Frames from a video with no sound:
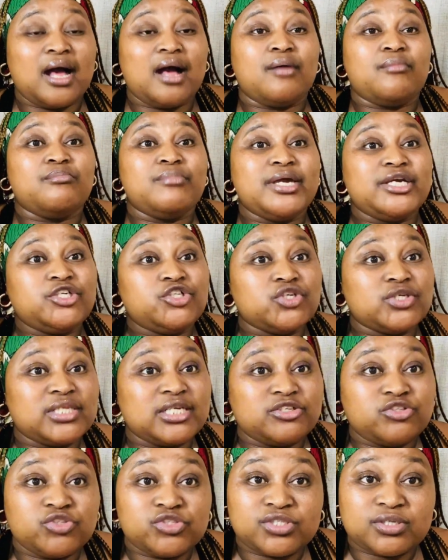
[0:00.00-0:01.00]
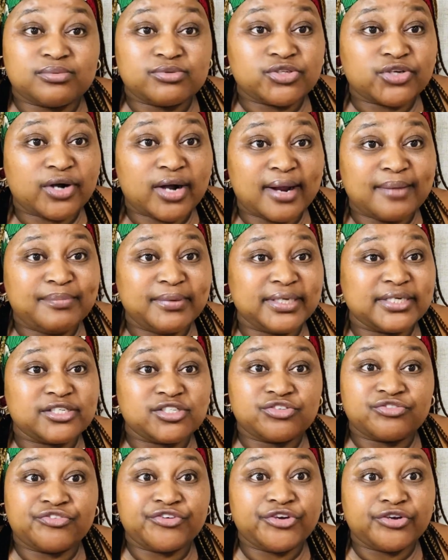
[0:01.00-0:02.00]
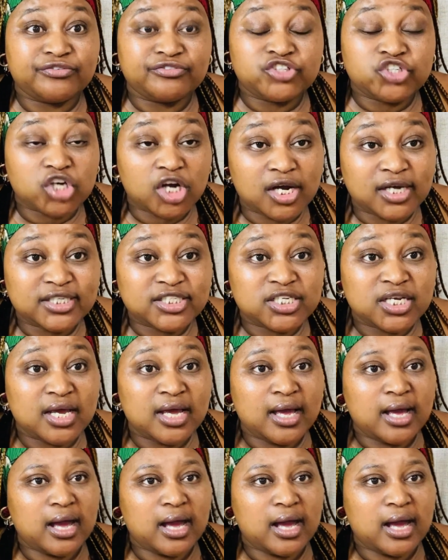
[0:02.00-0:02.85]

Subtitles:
Make sure that you subscribe. It is free of charge.